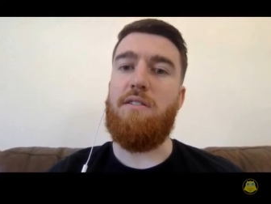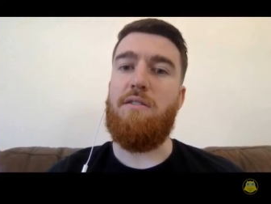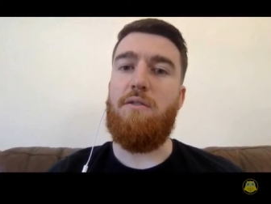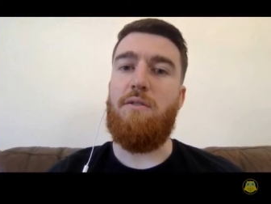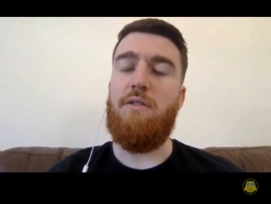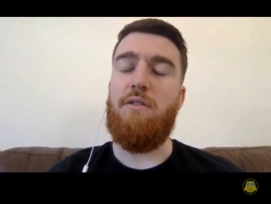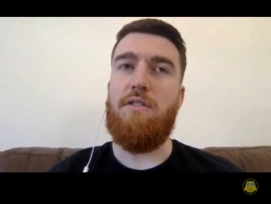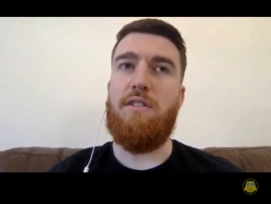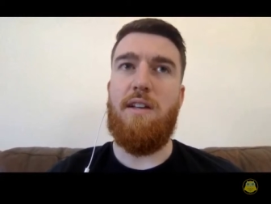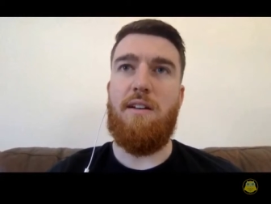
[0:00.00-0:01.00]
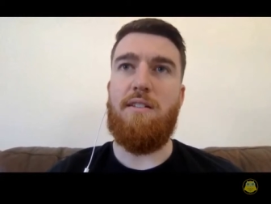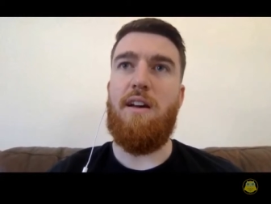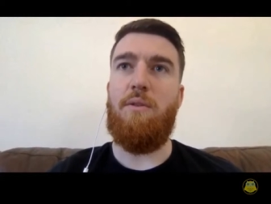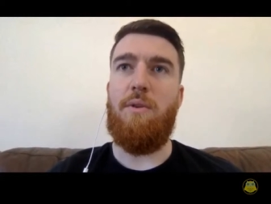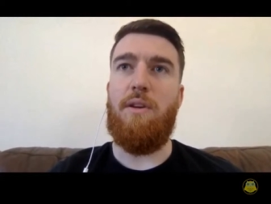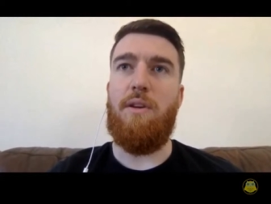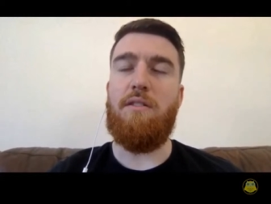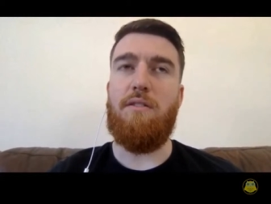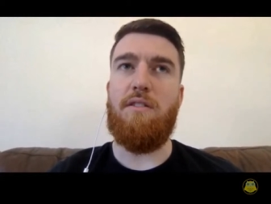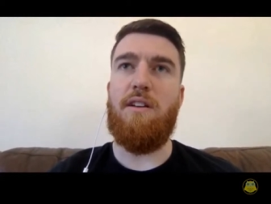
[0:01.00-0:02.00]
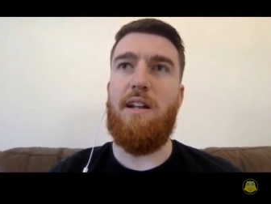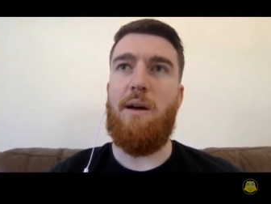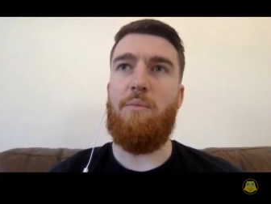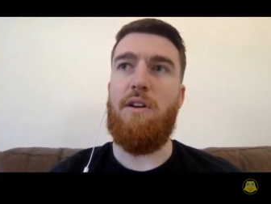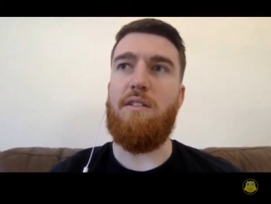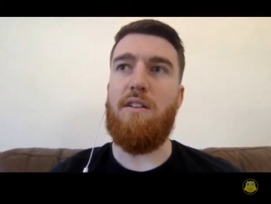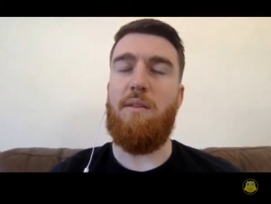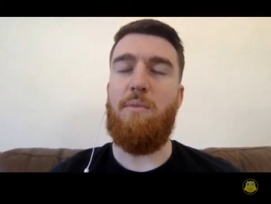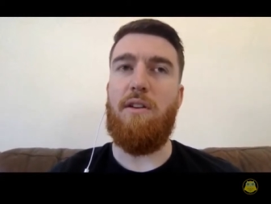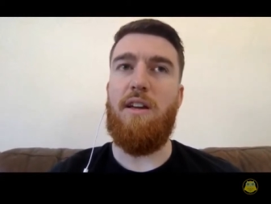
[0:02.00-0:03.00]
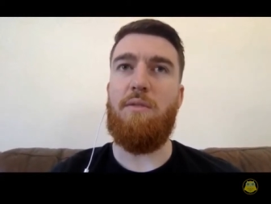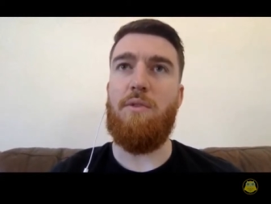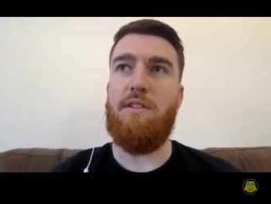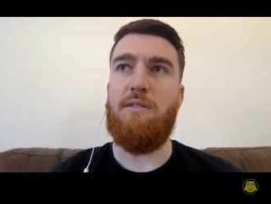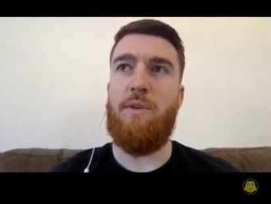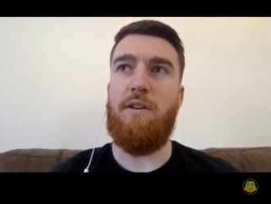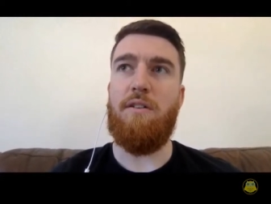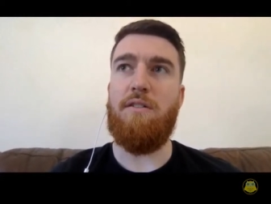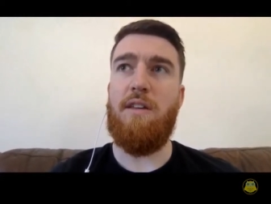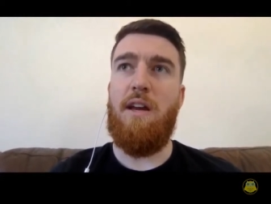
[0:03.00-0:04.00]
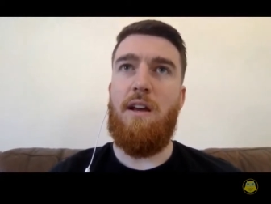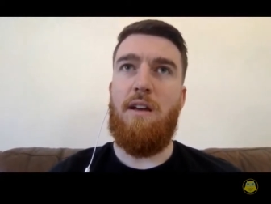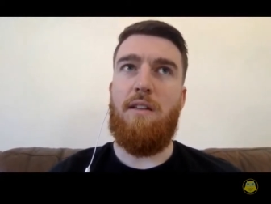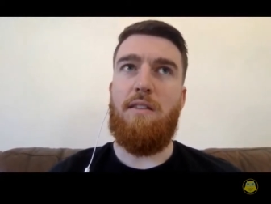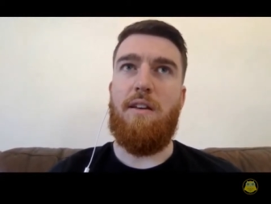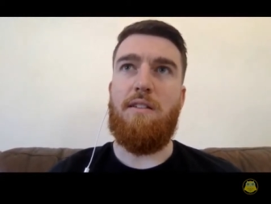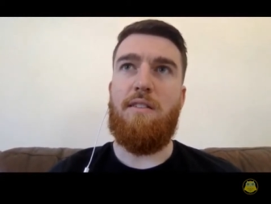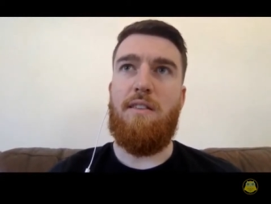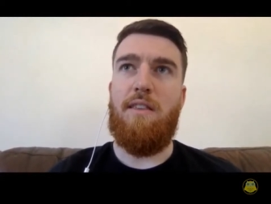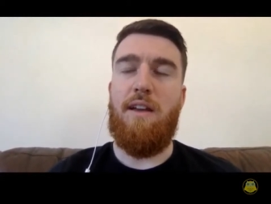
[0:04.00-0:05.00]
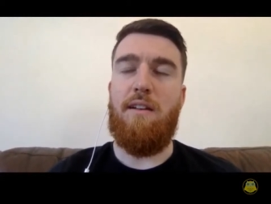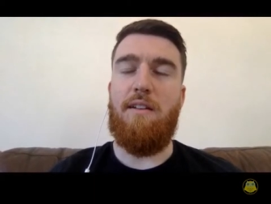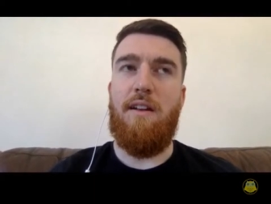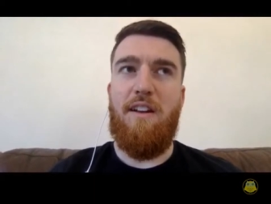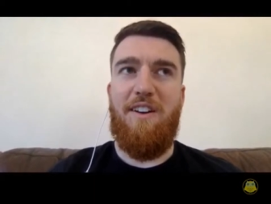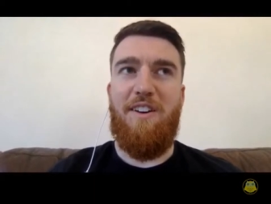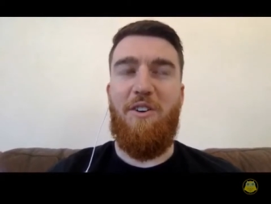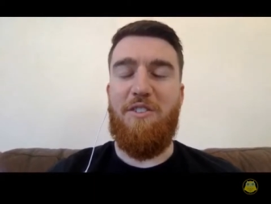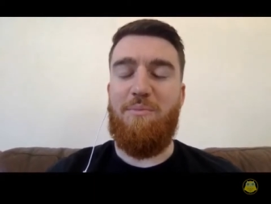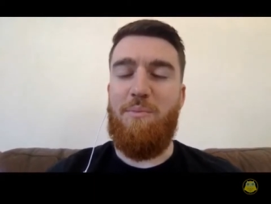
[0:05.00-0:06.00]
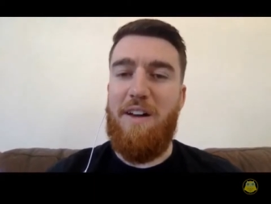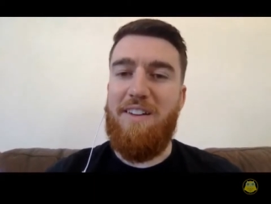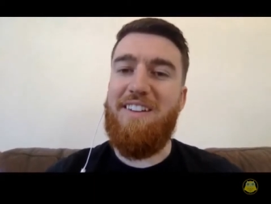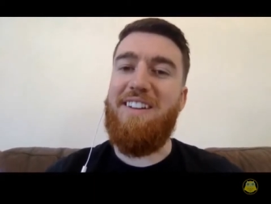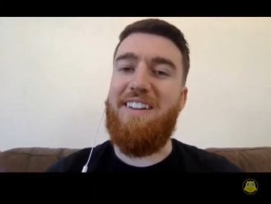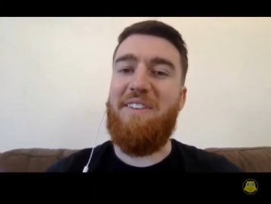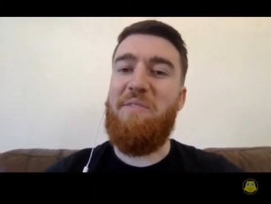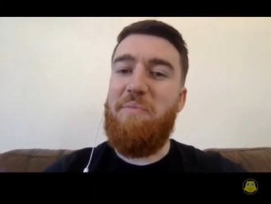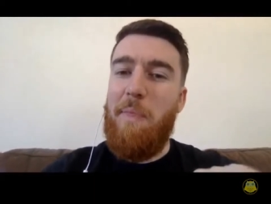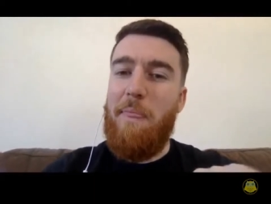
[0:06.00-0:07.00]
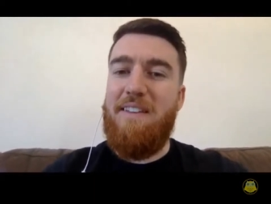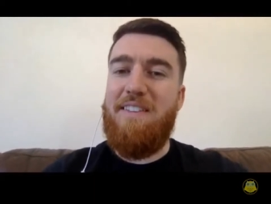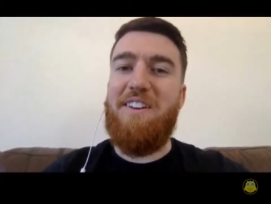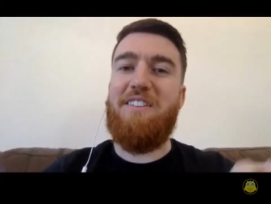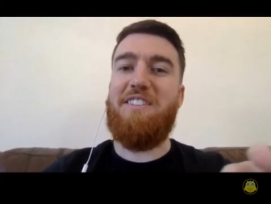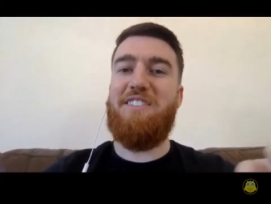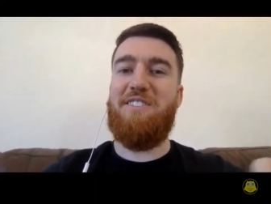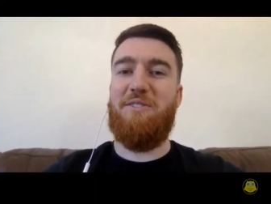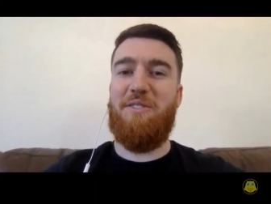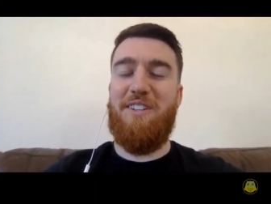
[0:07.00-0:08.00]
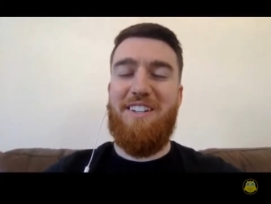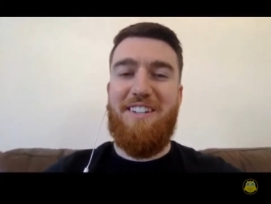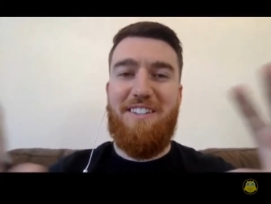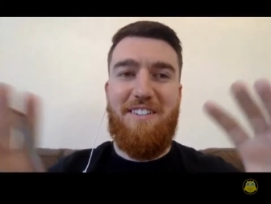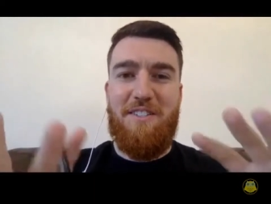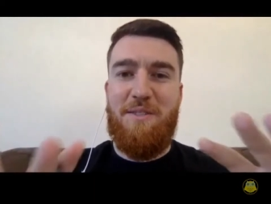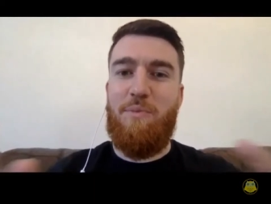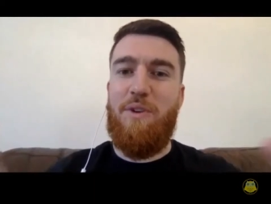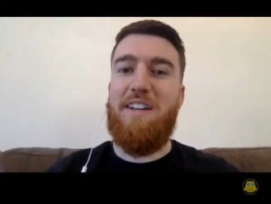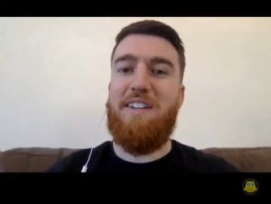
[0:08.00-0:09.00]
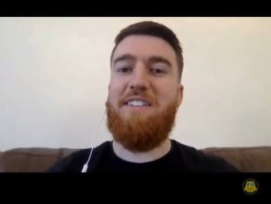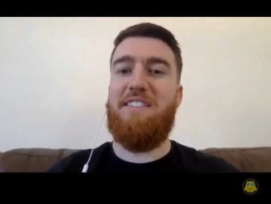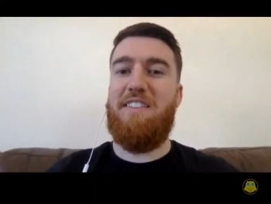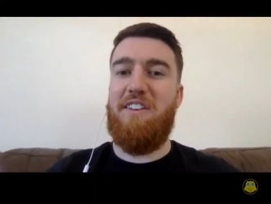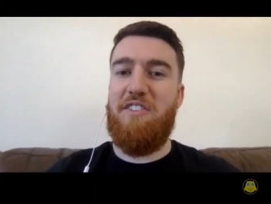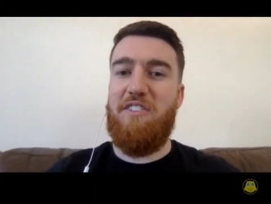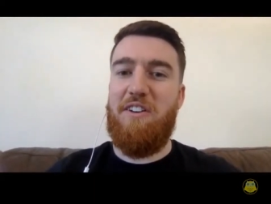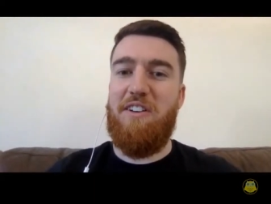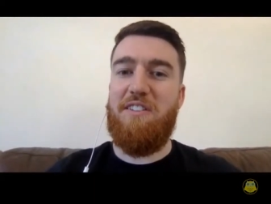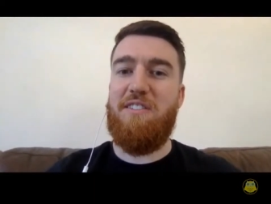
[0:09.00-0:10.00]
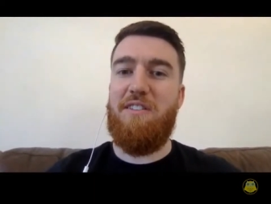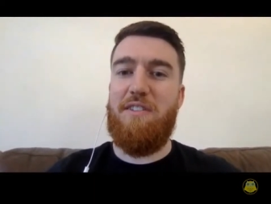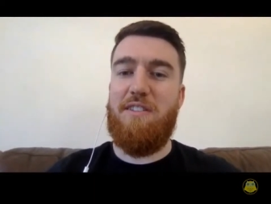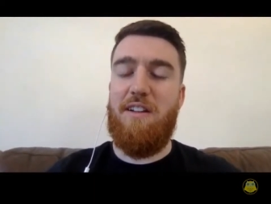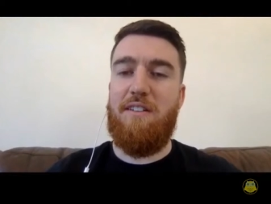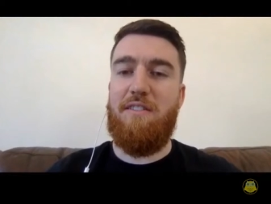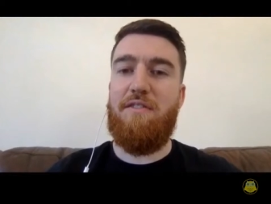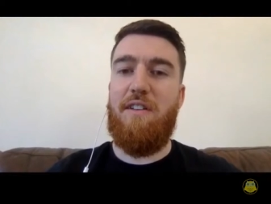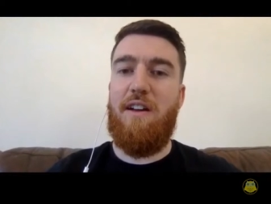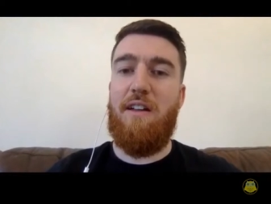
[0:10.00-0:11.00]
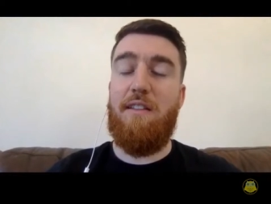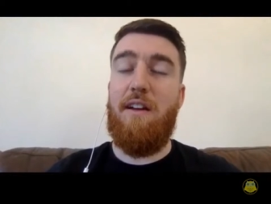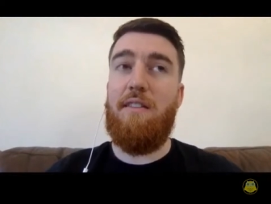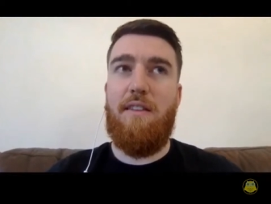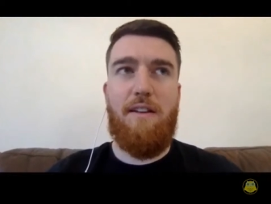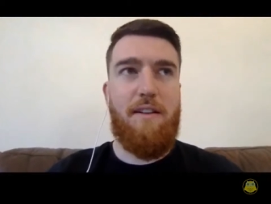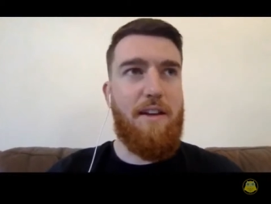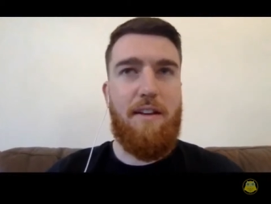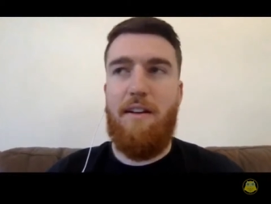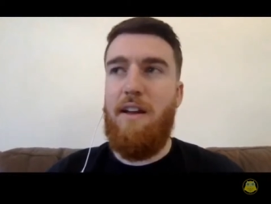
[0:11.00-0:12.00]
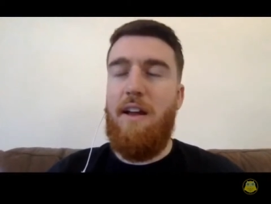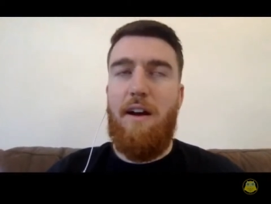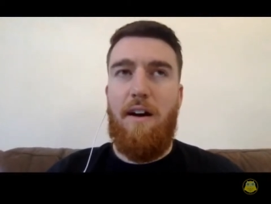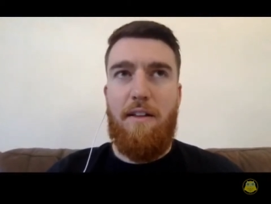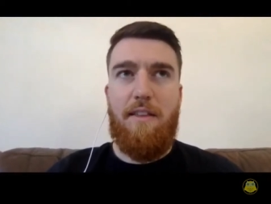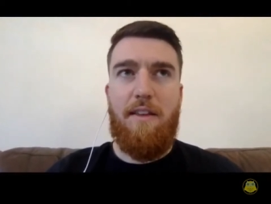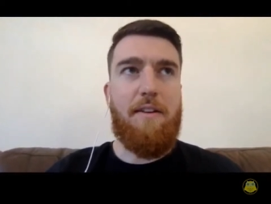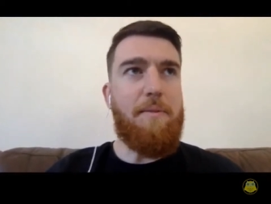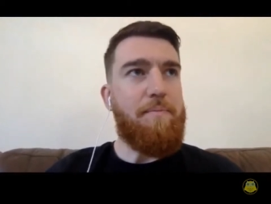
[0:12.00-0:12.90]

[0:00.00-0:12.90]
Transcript: to understand how he could collaborate and communicate with his peers that then automatically started to to spread into the other areas of his life and and then again i think